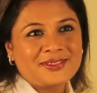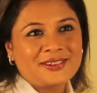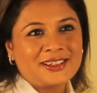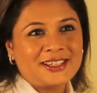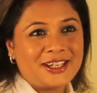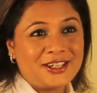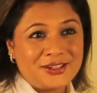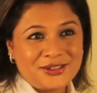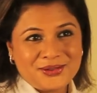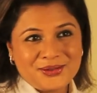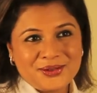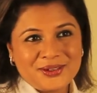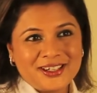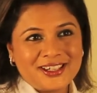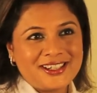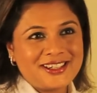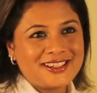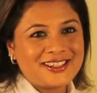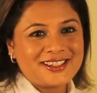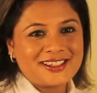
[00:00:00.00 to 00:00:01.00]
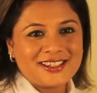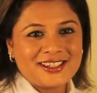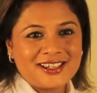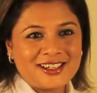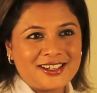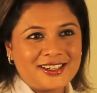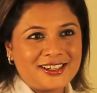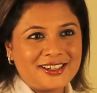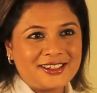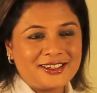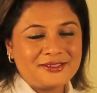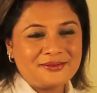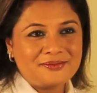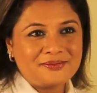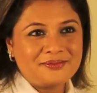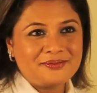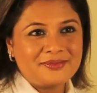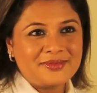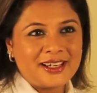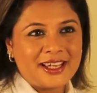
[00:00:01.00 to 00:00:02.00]
Canoe is a
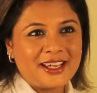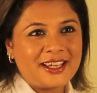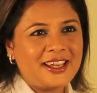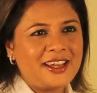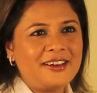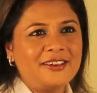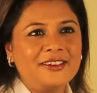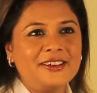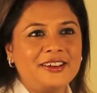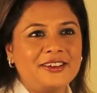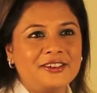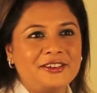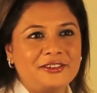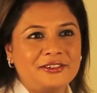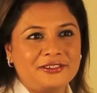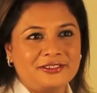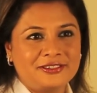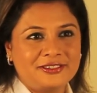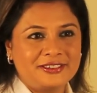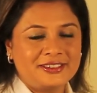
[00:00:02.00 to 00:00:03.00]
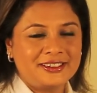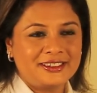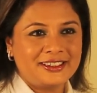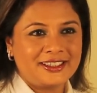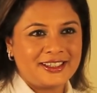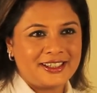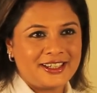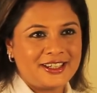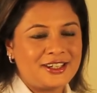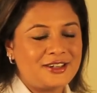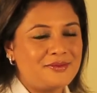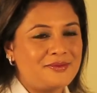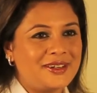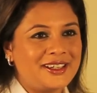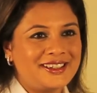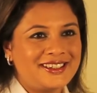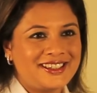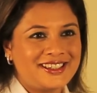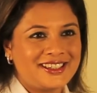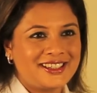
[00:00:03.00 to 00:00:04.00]
carrier of Canadian
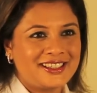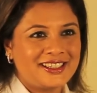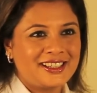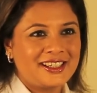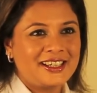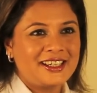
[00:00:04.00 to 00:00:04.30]
myths.